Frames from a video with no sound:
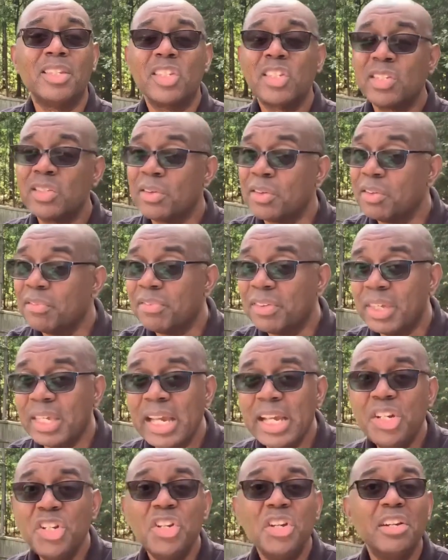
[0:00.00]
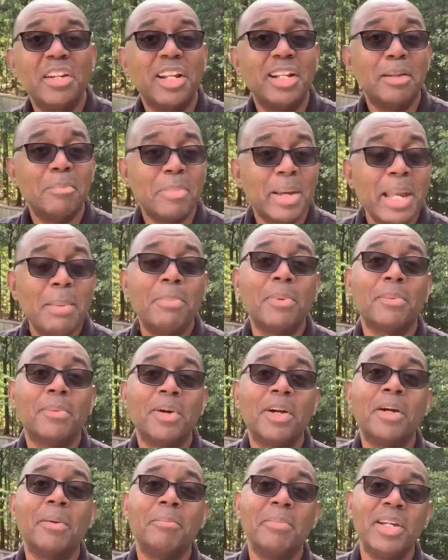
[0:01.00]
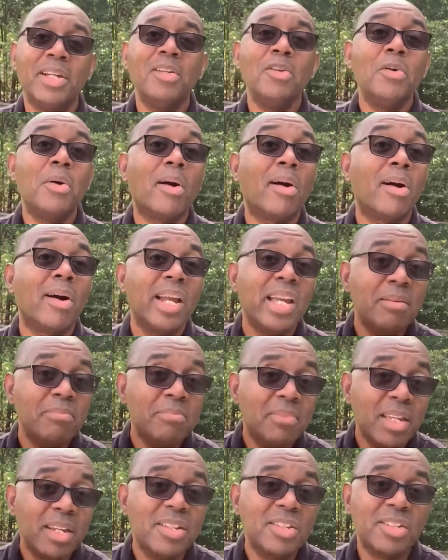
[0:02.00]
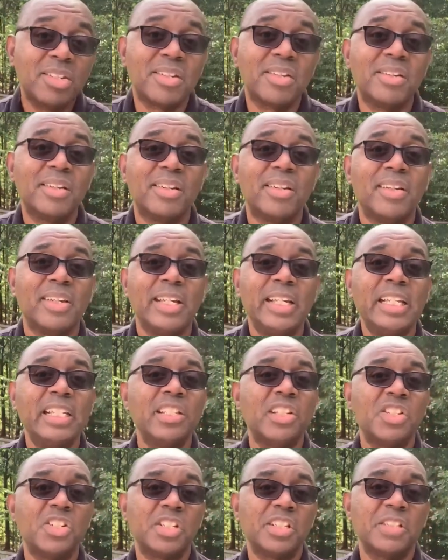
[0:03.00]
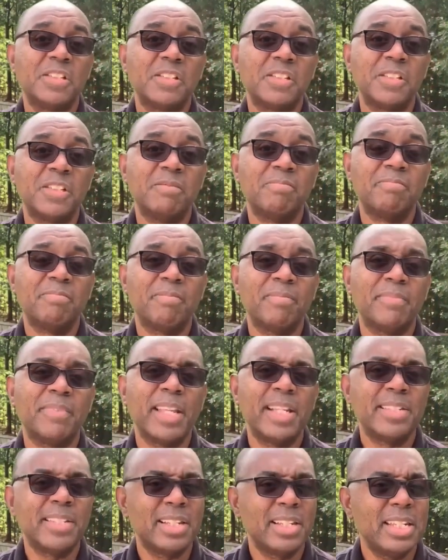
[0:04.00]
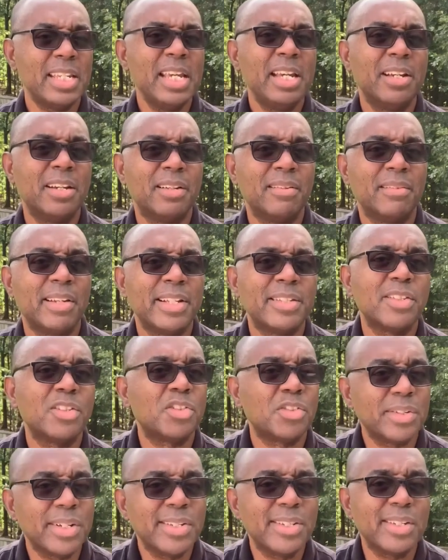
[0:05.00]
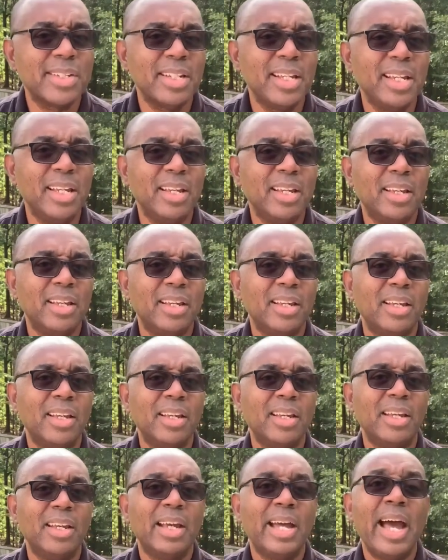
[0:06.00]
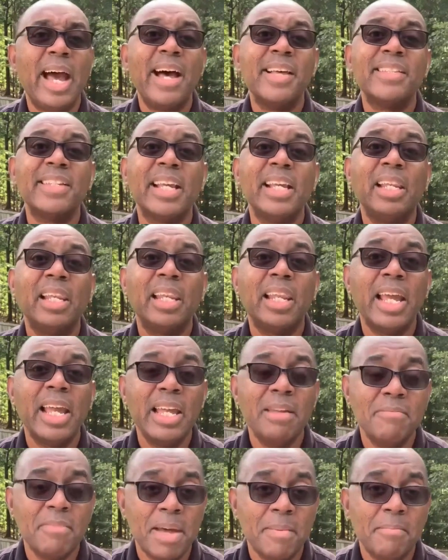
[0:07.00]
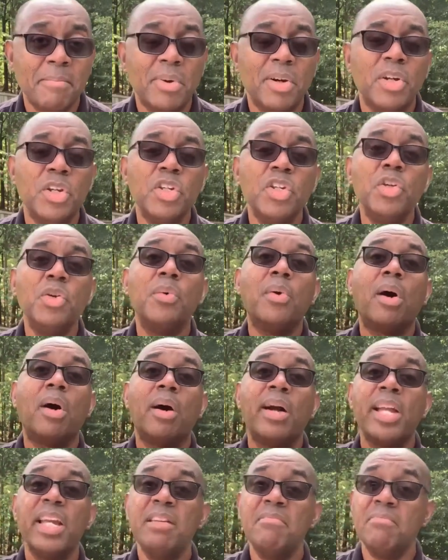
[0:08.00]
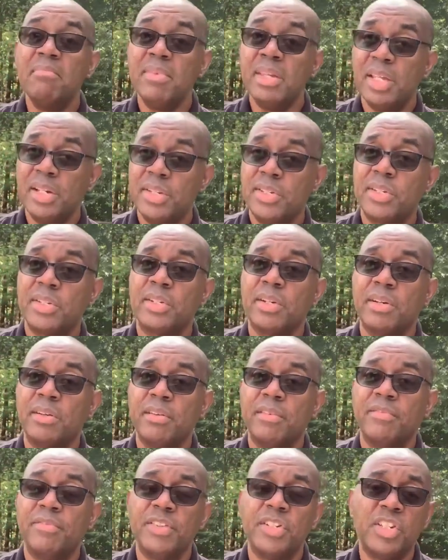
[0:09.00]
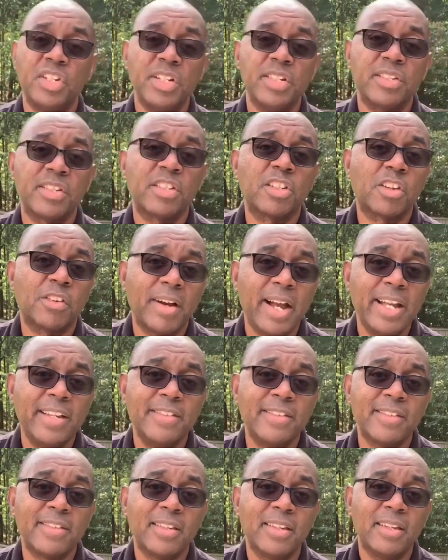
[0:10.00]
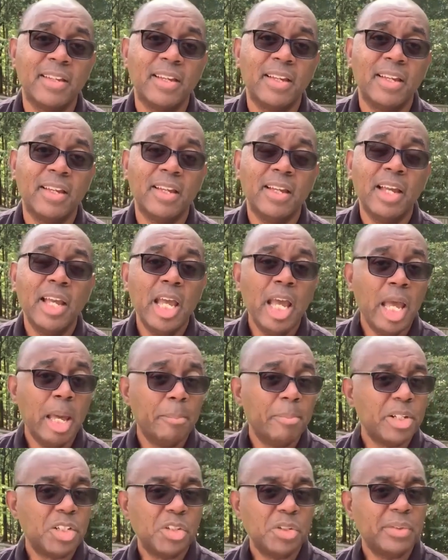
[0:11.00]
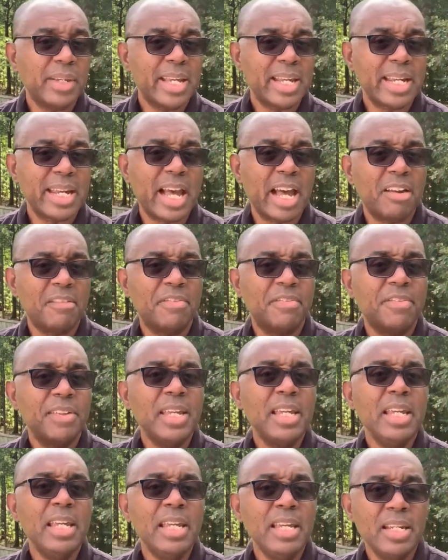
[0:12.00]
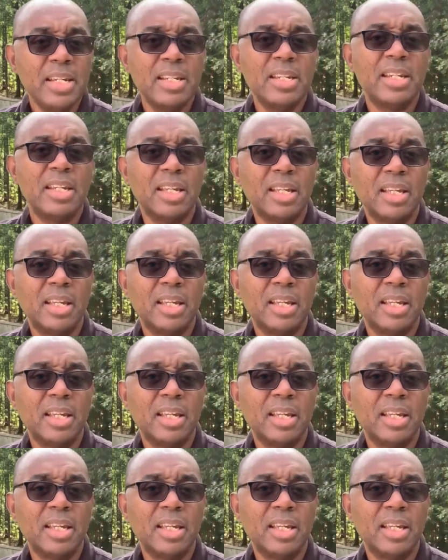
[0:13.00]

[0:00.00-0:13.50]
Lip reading: certification and the paperwork, but you are a minister in the church. As a deacon, as a trustee, as a lay member, you are a minister for Jesus Christ. But you cannot feed